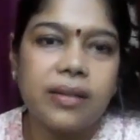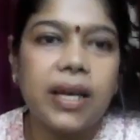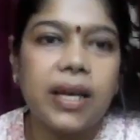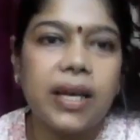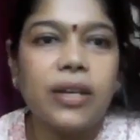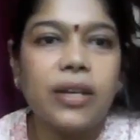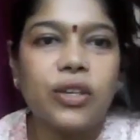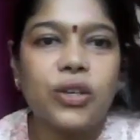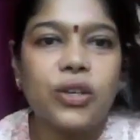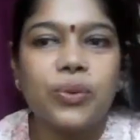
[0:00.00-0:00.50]

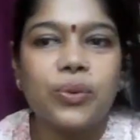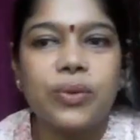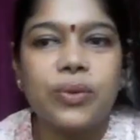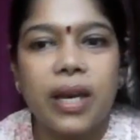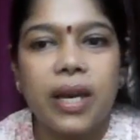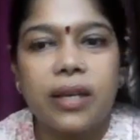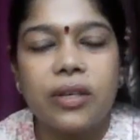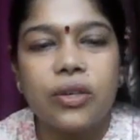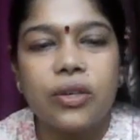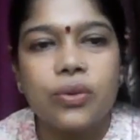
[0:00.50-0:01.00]
Thank you.
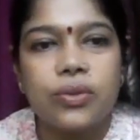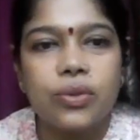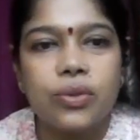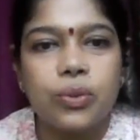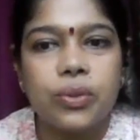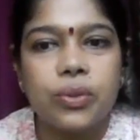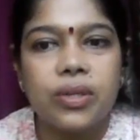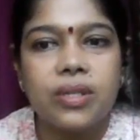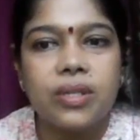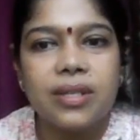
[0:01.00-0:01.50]
Thank you,
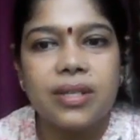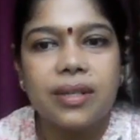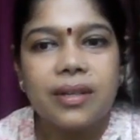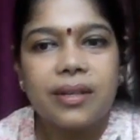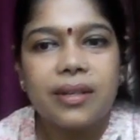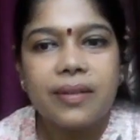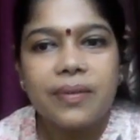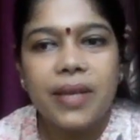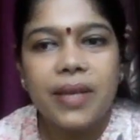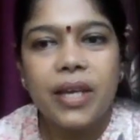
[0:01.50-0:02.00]
students.
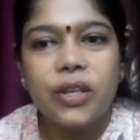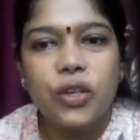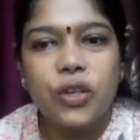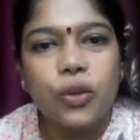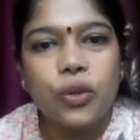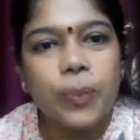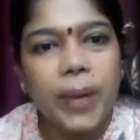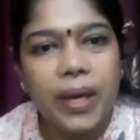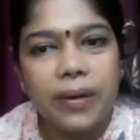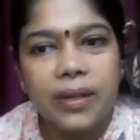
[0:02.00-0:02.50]
Thank
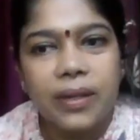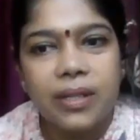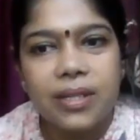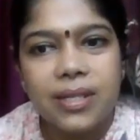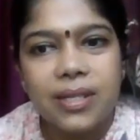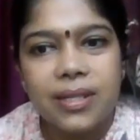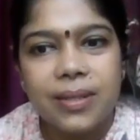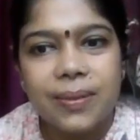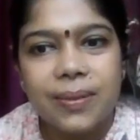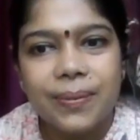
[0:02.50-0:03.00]
you,
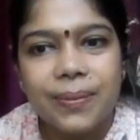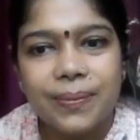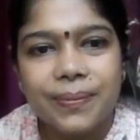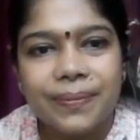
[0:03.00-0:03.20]
parents.